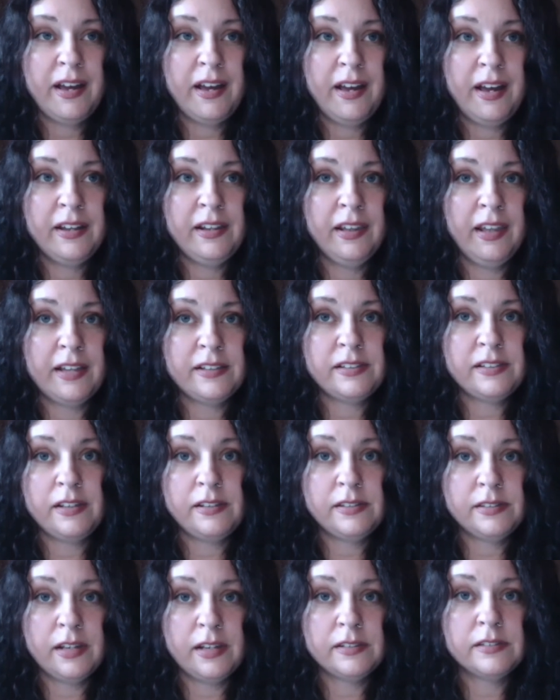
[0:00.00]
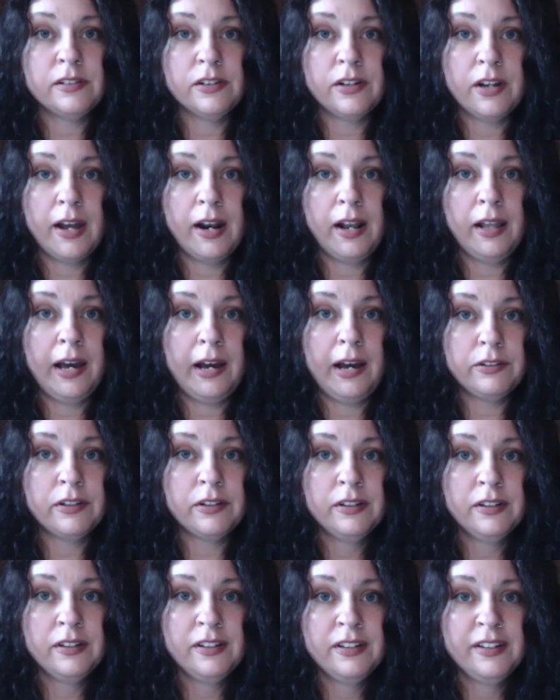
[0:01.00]
unless he says you're not allowed.
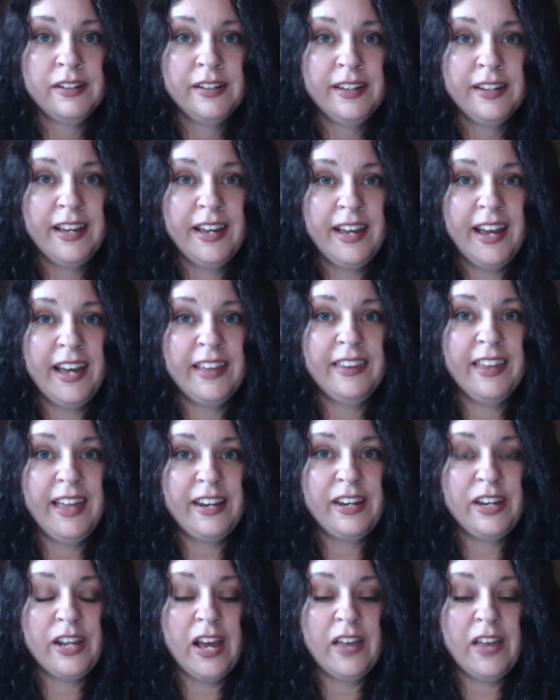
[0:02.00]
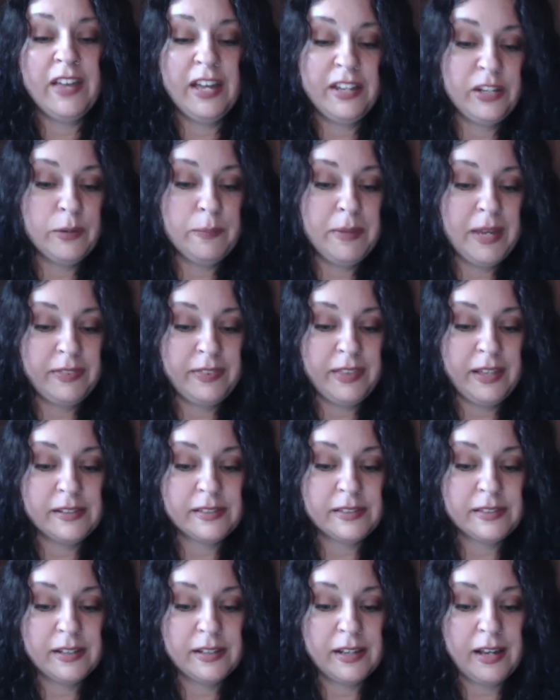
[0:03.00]
And then, and then you meet
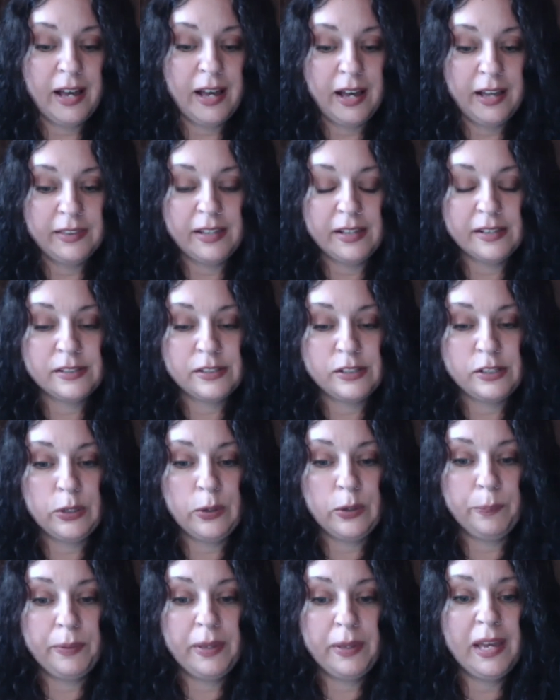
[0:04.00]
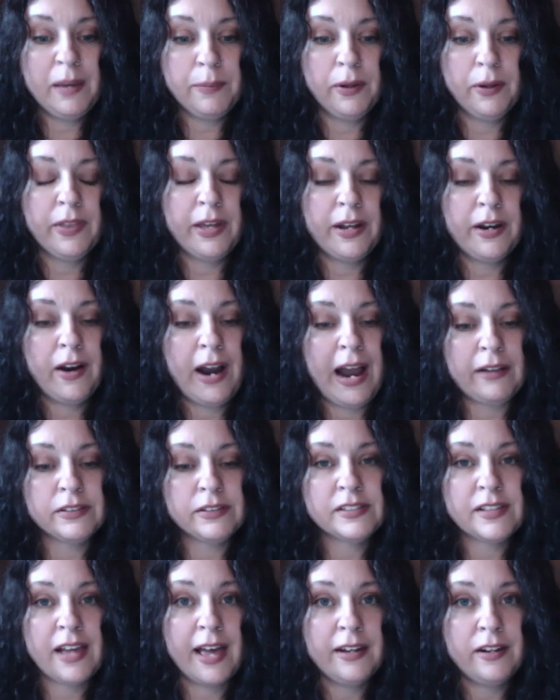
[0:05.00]
these, these two people that are
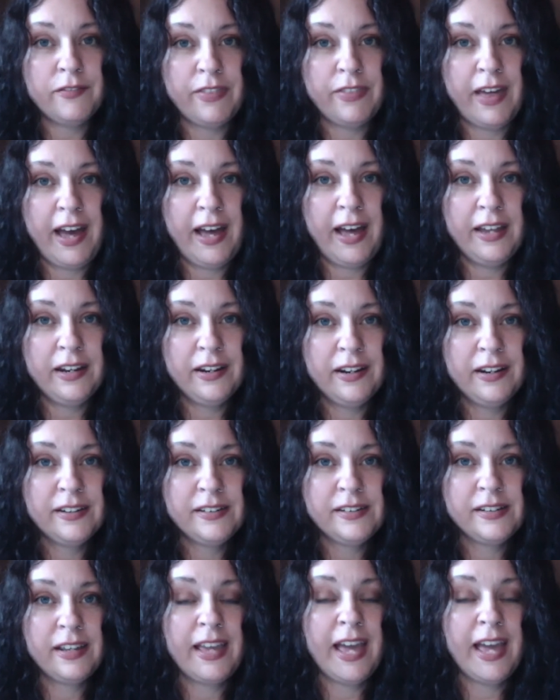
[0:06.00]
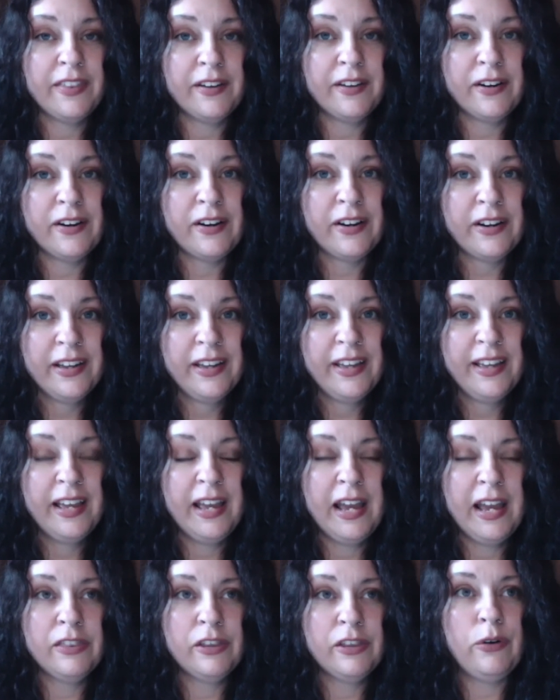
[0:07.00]
outside of that together,
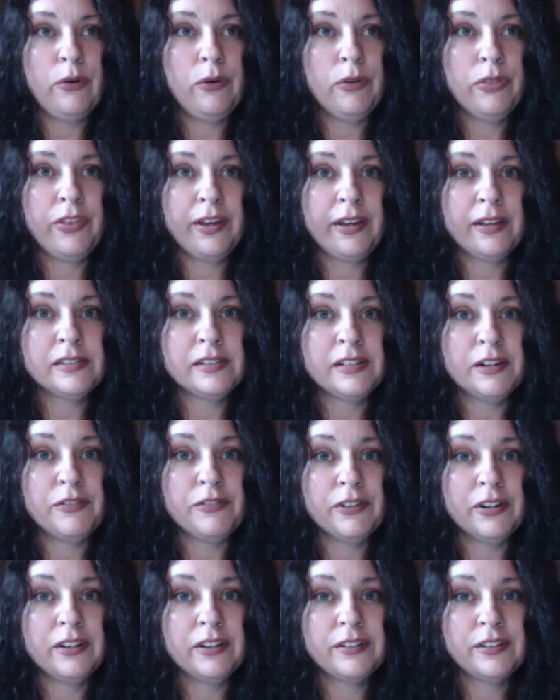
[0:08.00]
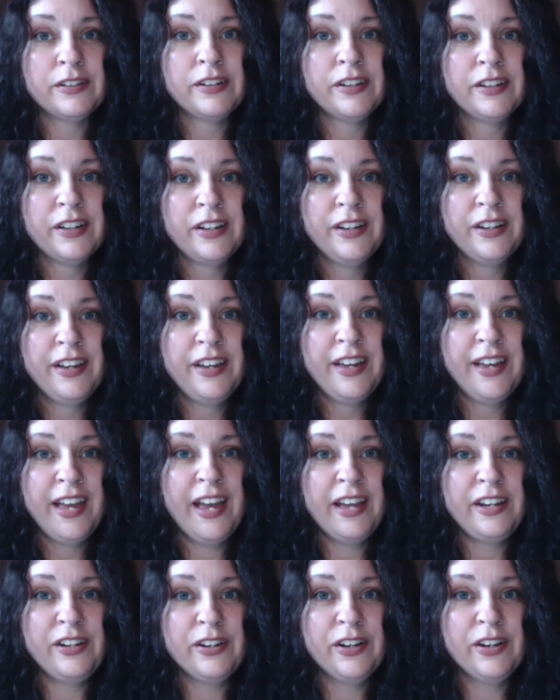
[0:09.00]
and the whole thing is different.
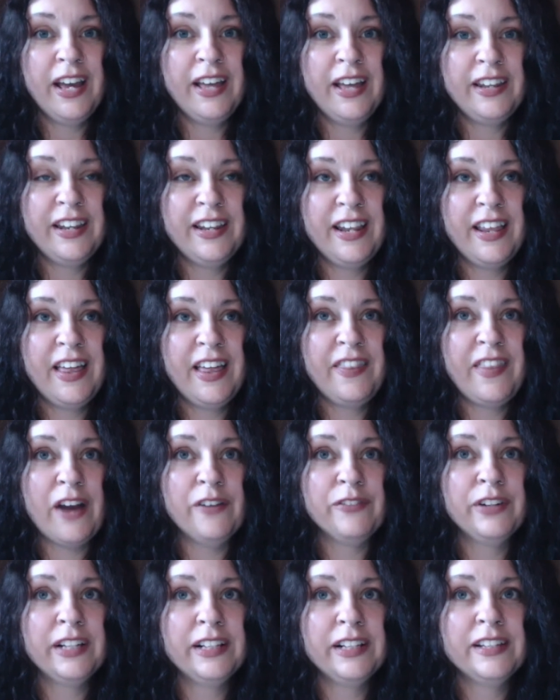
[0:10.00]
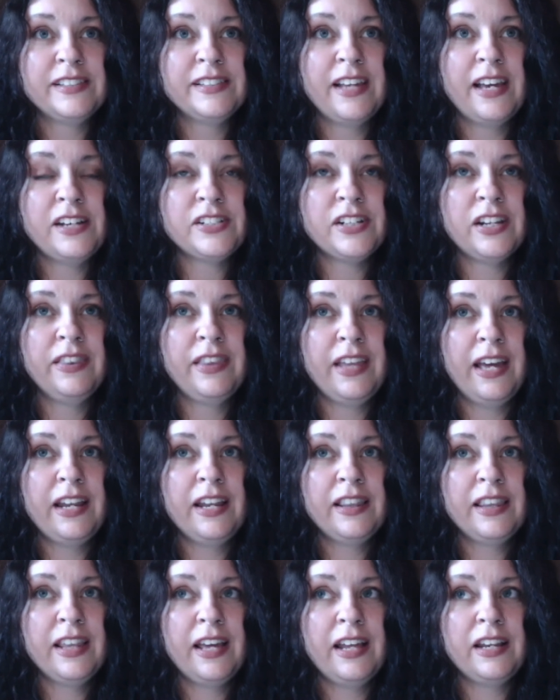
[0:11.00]
And you, and, and that realization mm-hmm.
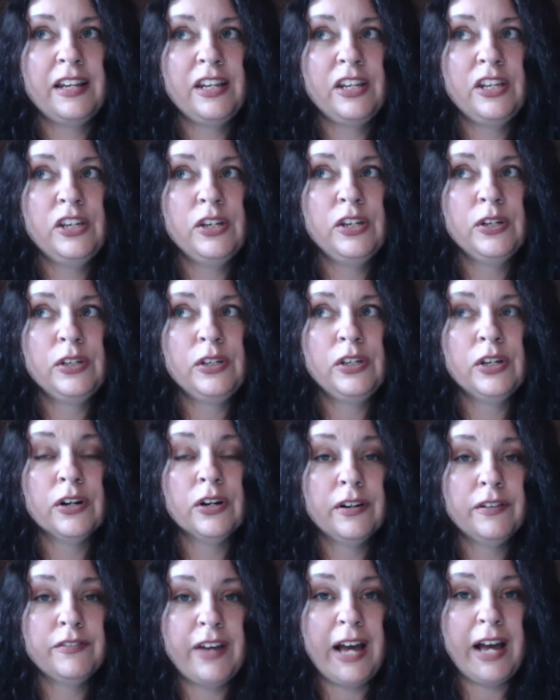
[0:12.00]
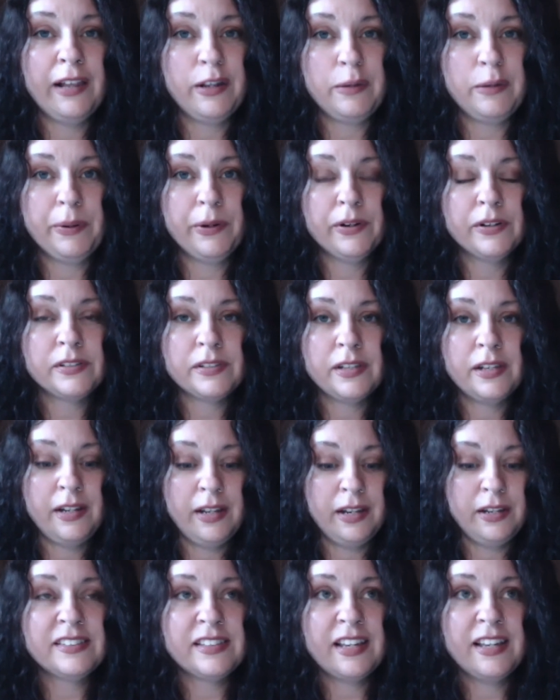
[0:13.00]
that, that mm-hmm. you're a valid person,
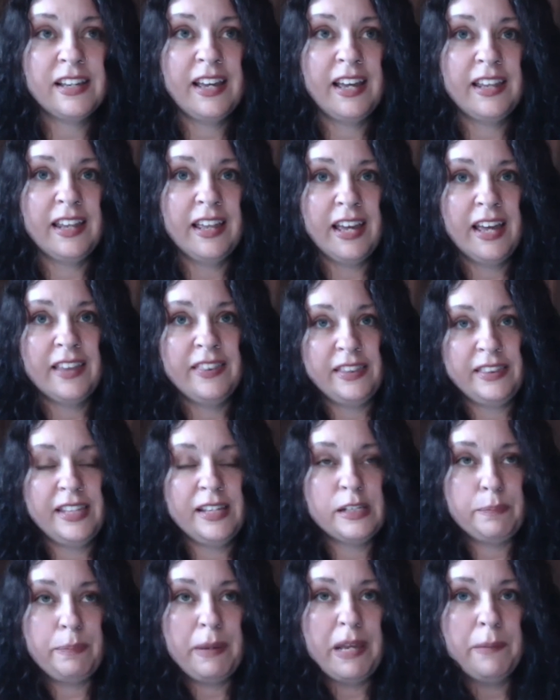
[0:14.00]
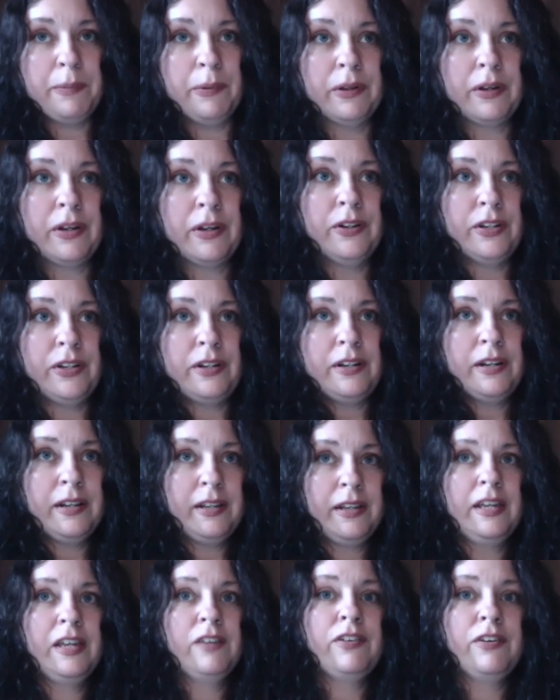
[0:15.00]
and, yes. and that these people could
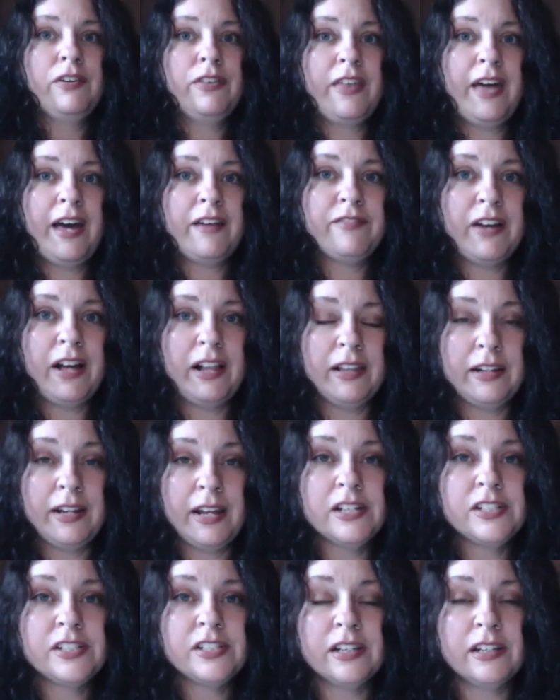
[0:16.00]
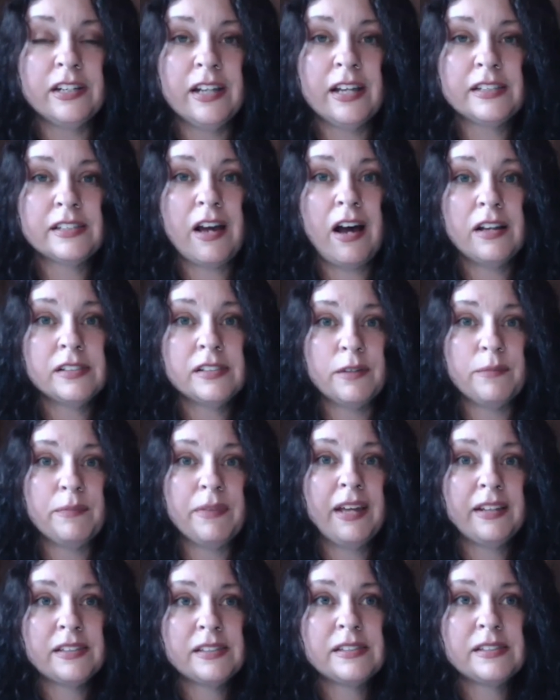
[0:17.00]
give you that validation. That's awesome.
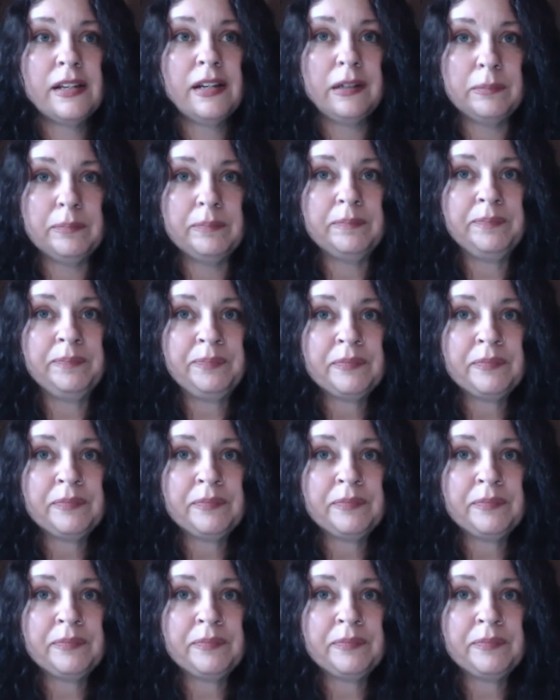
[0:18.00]
That's, um,